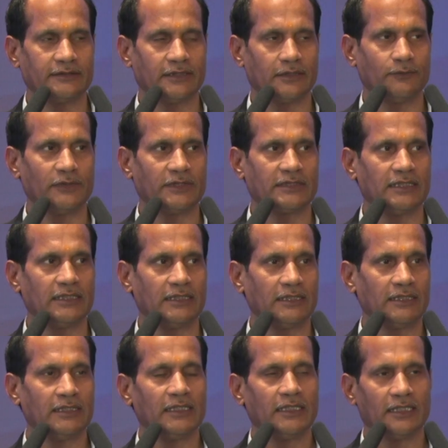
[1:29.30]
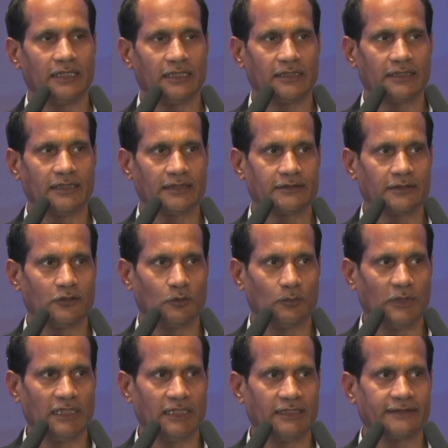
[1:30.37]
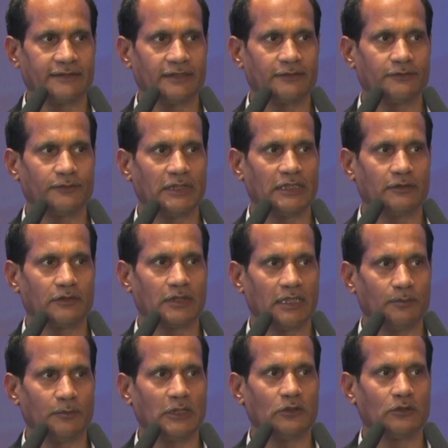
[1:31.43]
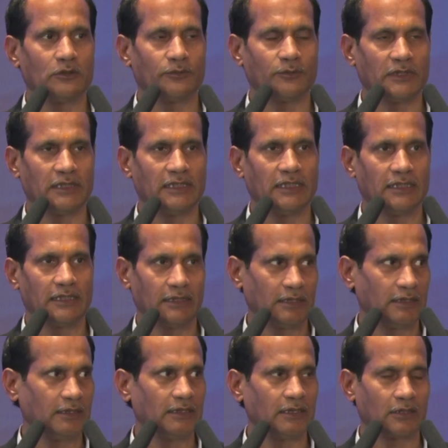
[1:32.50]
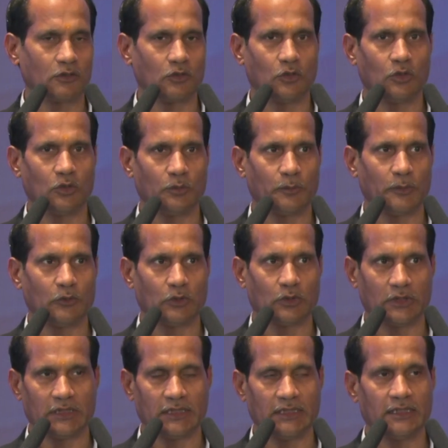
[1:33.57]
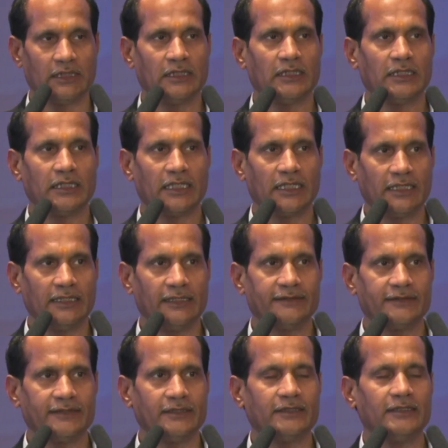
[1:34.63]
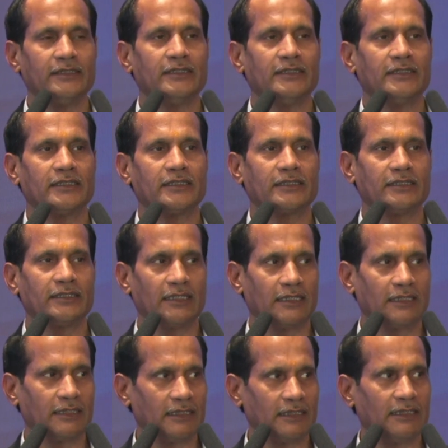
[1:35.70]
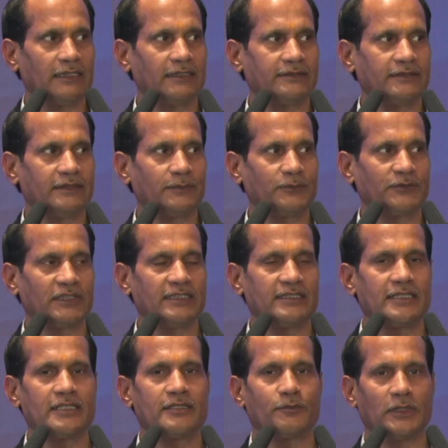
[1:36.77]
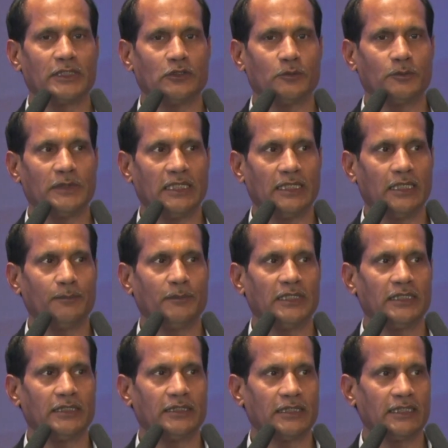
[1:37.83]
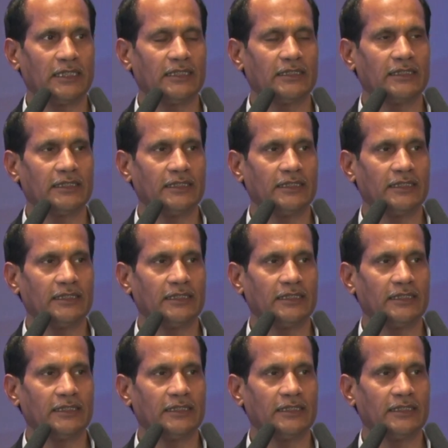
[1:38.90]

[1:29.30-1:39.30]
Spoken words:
which the international obligations we have came out with the either COP or the NDC, energy efficiency is one of the element, and the